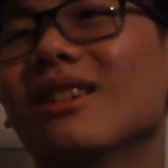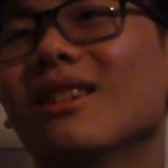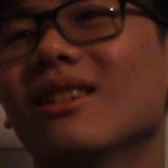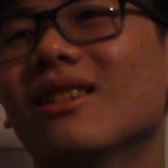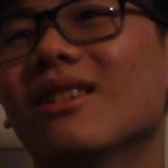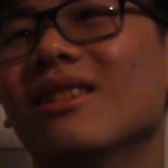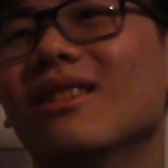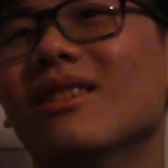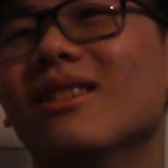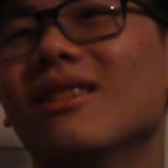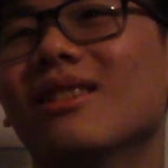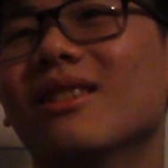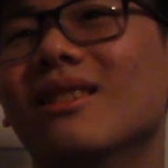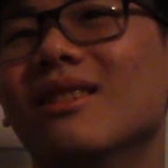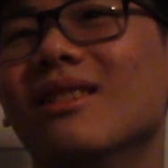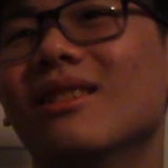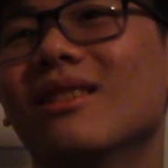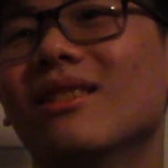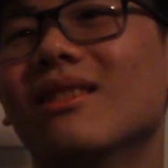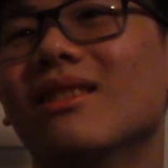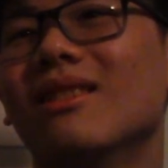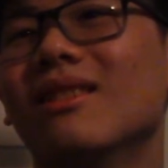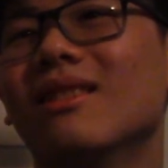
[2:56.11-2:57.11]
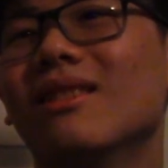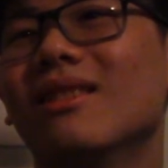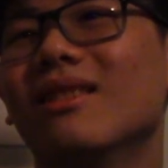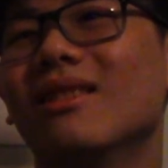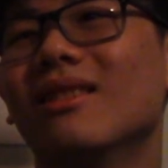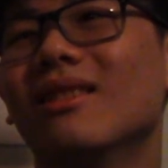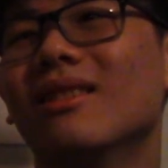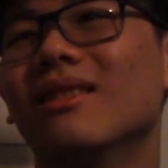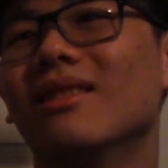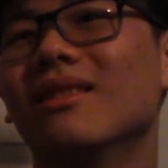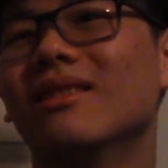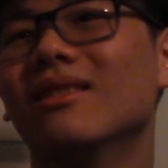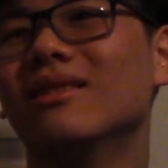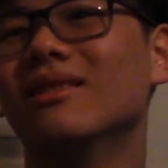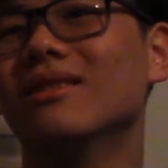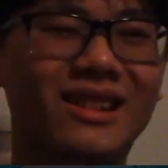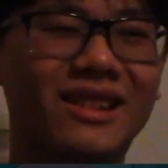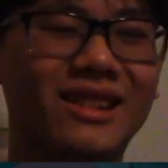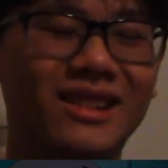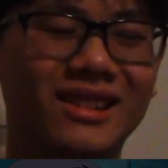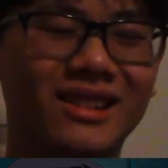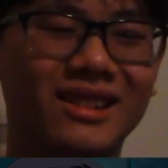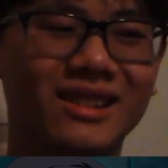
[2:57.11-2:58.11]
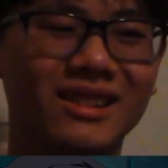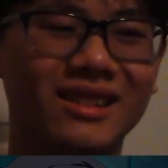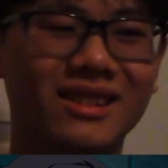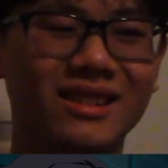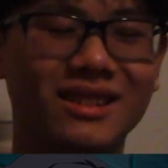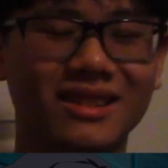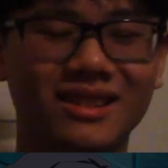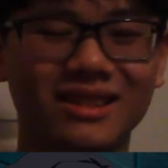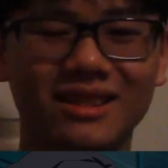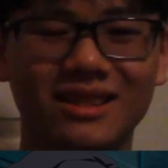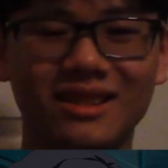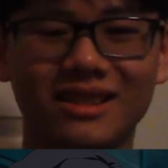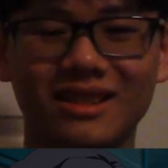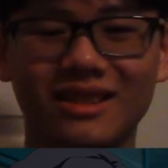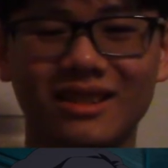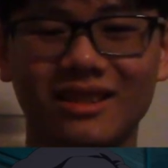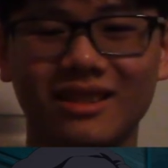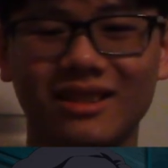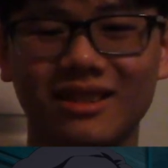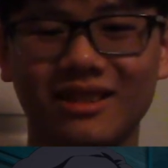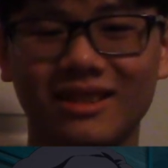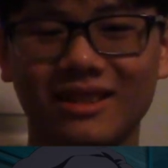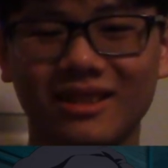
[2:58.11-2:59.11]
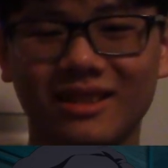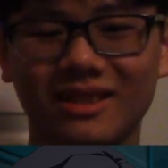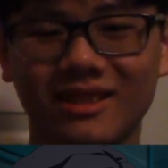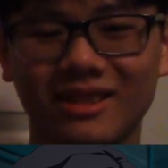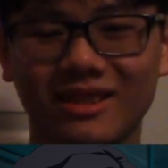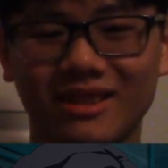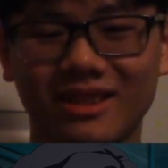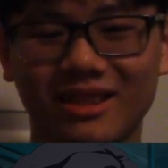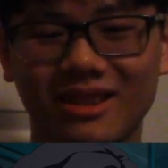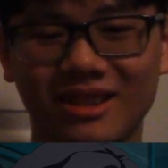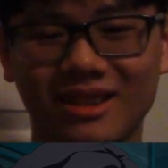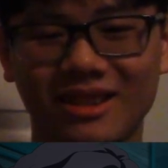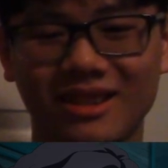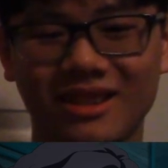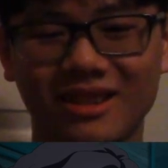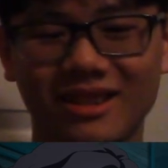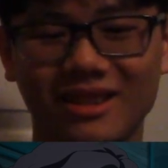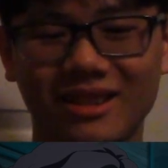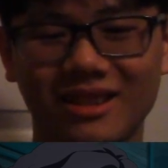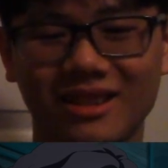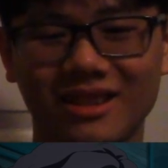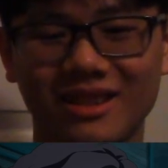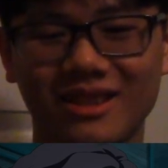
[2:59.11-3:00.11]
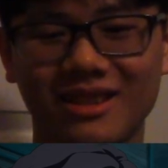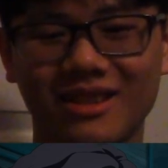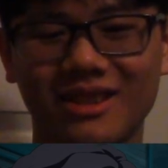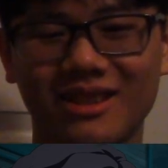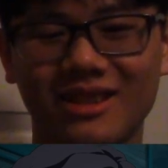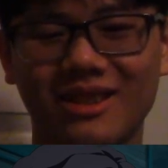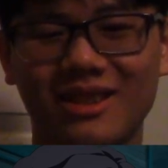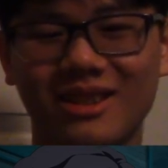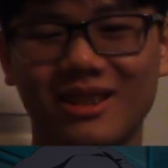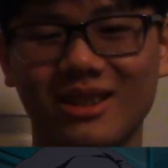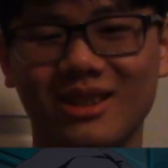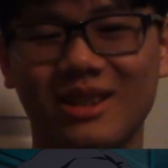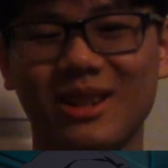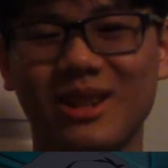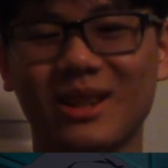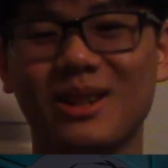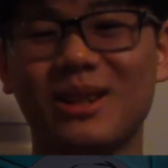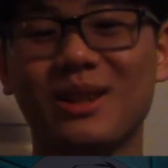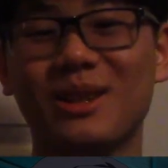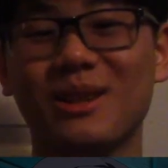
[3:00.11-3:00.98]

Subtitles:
The person shown says nothing.